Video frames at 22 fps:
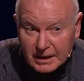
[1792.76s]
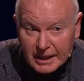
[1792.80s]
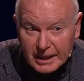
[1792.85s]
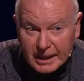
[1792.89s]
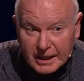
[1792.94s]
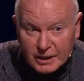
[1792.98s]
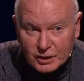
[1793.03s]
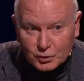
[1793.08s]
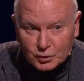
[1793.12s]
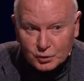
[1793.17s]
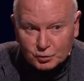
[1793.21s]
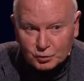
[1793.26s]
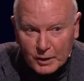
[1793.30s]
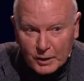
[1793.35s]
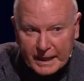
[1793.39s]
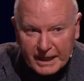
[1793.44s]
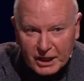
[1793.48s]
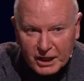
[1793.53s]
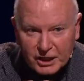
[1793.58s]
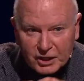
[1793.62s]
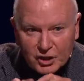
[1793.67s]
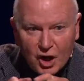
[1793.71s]
is
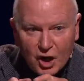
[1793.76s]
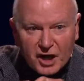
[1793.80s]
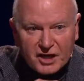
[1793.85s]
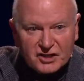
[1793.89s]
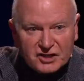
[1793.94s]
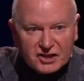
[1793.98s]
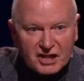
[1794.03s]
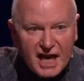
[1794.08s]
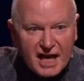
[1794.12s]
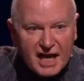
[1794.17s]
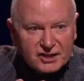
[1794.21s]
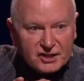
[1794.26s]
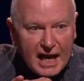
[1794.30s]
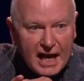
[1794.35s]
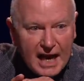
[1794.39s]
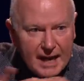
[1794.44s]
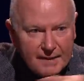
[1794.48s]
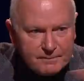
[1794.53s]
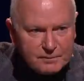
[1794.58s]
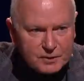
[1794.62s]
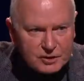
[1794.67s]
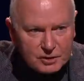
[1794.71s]
recognised as
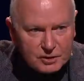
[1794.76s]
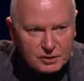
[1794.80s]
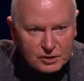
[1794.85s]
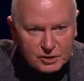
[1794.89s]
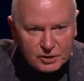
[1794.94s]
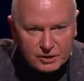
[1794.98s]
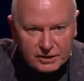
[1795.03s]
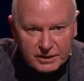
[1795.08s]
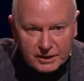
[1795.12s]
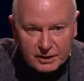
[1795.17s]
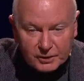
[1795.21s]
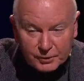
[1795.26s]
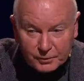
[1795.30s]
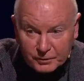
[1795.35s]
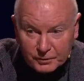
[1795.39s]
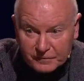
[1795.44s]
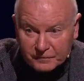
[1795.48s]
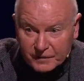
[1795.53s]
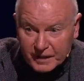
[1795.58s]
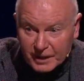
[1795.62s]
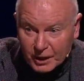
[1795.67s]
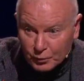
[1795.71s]
absolutely
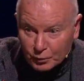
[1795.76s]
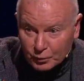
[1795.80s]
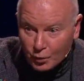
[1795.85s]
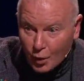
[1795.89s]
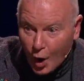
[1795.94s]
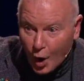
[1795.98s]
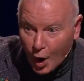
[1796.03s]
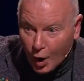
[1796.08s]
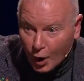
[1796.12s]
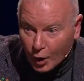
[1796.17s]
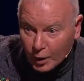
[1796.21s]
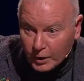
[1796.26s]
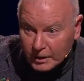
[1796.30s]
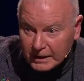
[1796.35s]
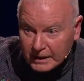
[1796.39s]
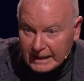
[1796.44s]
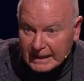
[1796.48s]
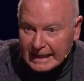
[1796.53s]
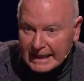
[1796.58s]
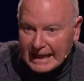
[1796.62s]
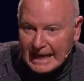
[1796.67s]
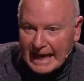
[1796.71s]
horrific and wrong,
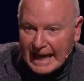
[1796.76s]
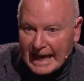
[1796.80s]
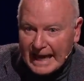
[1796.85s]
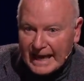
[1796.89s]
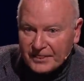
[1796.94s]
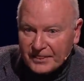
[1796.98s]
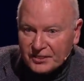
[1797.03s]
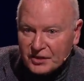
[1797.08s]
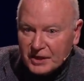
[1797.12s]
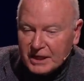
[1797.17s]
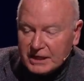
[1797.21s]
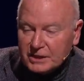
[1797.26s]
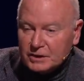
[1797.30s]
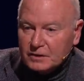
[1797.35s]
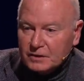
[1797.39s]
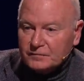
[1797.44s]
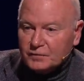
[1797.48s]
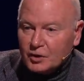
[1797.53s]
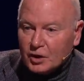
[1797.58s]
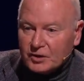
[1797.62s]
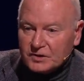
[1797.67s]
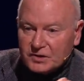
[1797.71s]
and then
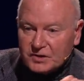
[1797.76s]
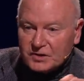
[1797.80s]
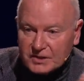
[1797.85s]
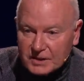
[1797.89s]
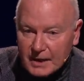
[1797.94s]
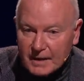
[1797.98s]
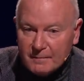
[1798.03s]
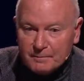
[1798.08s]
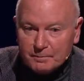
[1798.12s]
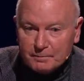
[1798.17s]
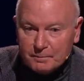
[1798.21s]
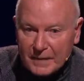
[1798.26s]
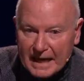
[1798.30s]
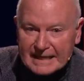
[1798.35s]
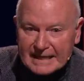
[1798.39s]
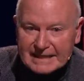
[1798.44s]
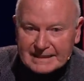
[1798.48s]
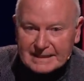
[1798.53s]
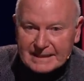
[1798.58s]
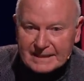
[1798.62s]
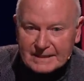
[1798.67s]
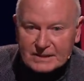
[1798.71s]
you've got some
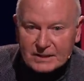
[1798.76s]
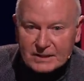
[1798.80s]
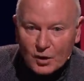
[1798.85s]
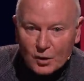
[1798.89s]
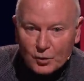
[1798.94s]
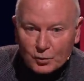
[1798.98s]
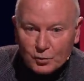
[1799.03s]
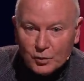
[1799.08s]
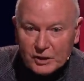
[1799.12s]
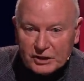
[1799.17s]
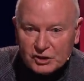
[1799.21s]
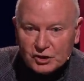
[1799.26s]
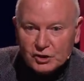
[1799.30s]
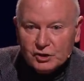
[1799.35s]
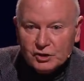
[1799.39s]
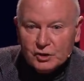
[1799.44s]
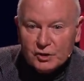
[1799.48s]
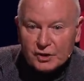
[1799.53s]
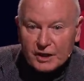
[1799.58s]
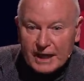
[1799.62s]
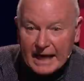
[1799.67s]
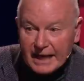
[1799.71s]
basis on which
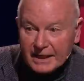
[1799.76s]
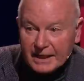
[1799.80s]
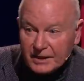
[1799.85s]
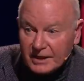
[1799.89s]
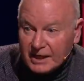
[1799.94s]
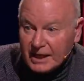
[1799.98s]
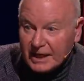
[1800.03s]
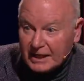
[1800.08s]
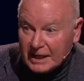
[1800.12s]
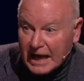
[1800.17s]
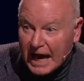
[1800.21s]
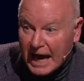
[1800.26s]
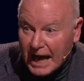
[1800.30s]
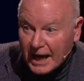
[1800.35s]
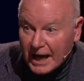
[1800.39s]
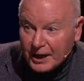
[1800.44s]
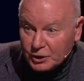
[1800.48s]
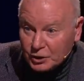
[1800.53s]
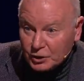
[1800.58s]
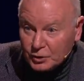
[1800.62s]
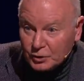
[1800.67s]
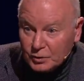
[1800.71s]
you can then
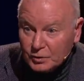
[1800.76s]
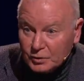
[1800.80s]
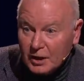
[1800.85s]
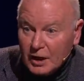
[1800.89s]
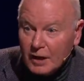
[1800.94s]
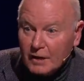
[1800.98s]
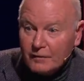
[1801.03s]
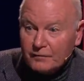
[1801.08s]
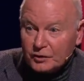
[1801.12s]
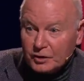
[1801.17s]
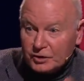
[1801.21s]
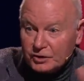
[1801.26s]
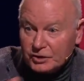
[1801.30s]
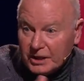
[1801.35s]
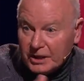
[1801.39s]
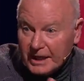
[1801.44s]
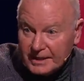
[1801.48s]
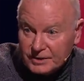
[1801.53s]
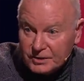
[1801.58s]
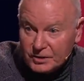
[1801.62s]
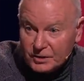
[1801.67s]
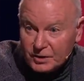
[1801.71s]
argue for the
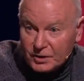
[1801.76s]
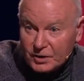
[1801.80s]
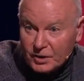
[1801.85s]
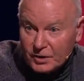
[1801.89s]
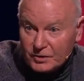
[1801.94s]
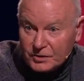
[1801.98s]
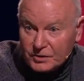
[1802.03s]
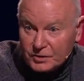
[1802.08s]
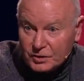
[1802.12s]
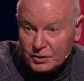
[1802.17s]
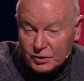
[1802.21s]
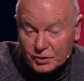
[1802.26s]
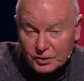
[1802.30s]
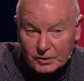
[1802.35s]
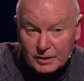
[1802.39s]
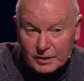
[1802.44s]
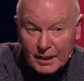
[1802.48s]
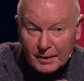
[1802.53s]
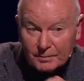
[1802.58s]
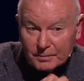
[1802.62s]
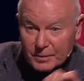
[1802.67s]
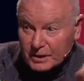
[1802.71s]
change of the
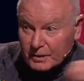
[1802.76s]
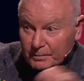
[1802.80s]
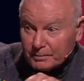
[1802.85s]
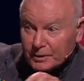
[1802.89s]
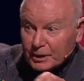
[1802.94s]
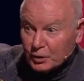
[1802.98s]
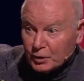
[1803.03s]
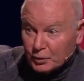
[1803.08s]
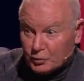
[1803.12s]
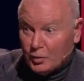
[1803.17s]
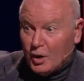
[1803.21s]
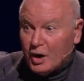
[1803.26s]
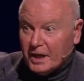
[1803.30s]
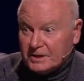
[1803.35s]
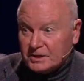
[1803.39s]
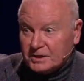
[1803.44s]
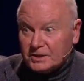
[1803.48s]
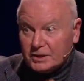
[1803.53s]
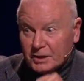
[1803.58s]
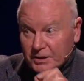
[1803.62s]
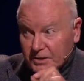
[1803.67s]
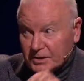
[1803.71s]
Constitution. But the Bill of
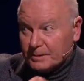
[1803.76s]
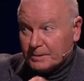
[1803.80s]
Rights is